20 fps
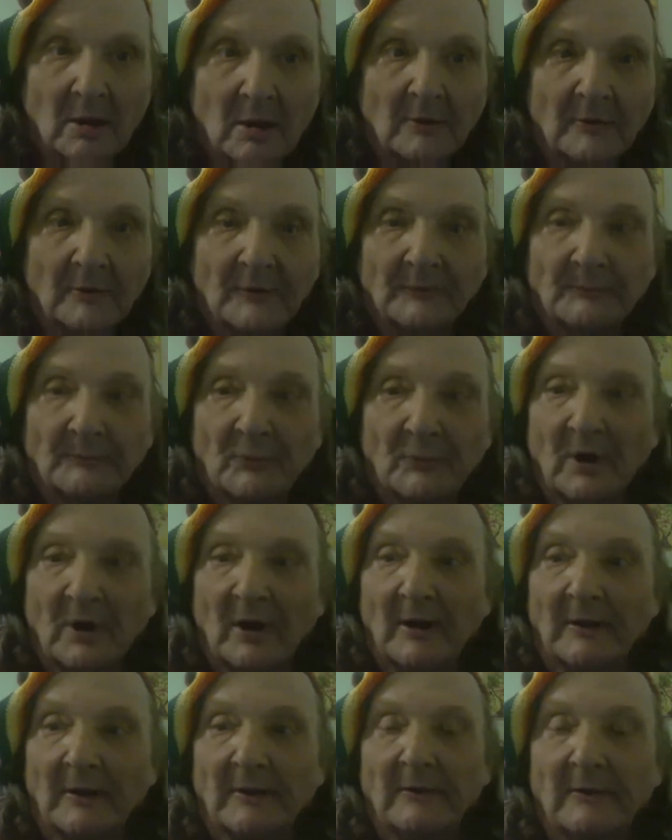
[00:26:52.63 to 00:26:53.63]

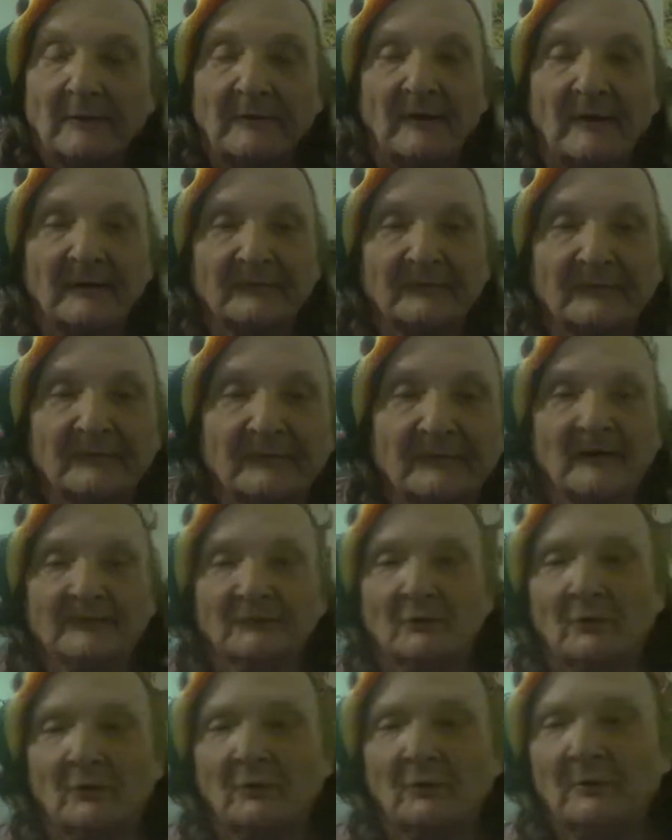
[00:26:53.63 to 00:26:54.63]
Goodbye. Next
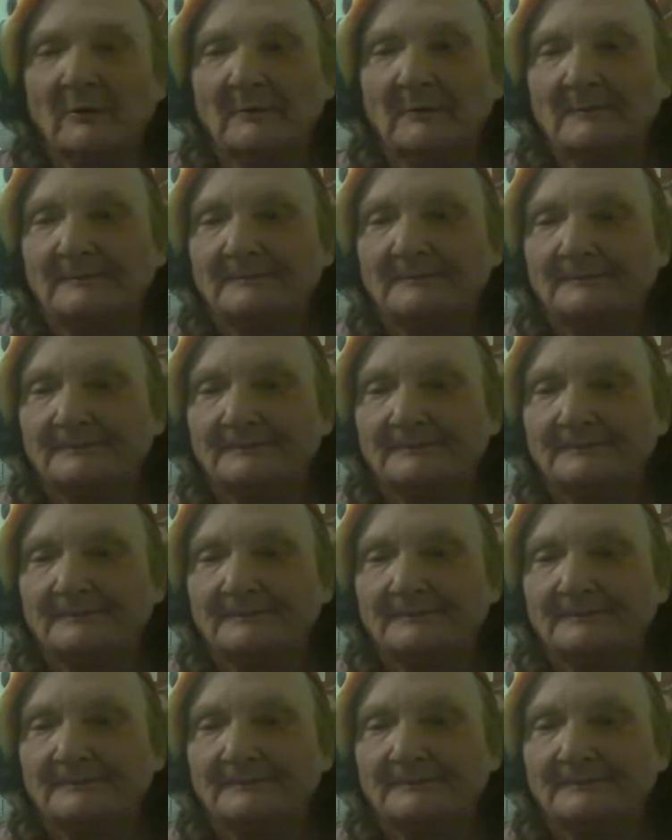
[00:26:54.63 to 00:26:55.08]
asshole.